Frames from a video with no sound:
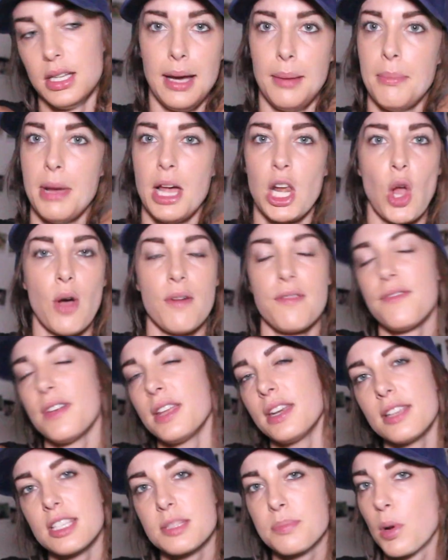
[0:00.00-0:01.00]
a lot of
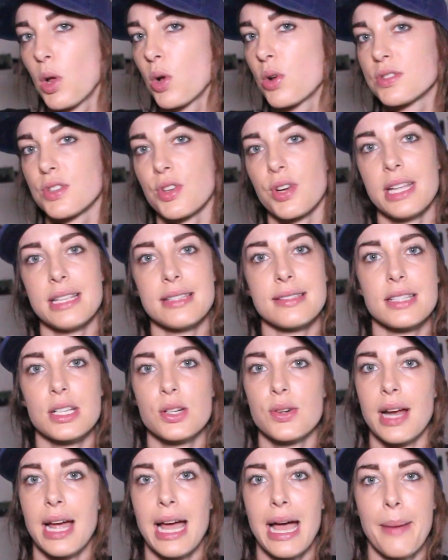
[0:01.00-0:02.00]
fitness bloggers on
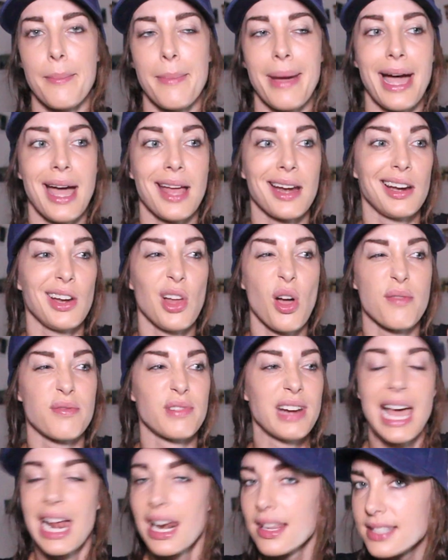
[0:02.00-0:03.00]
Instagram and a lot of
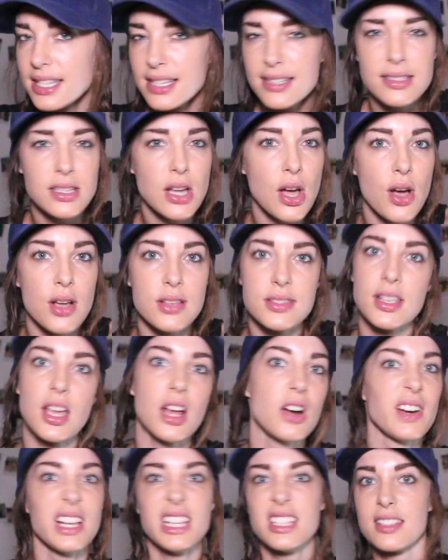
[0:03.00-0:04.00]
reality stars
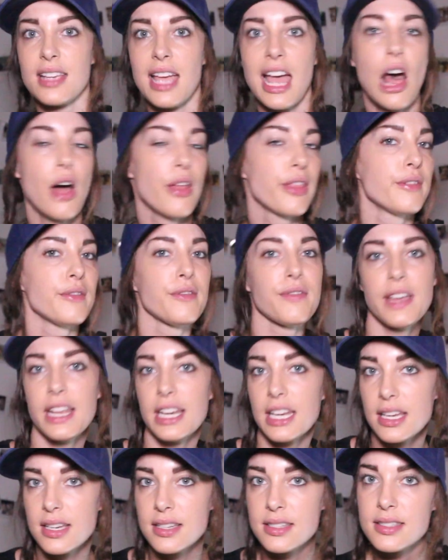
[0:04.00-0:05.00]
that are into health and
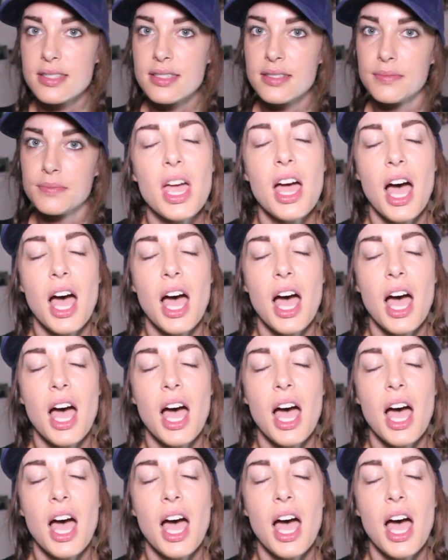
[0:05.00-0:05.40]
fitness.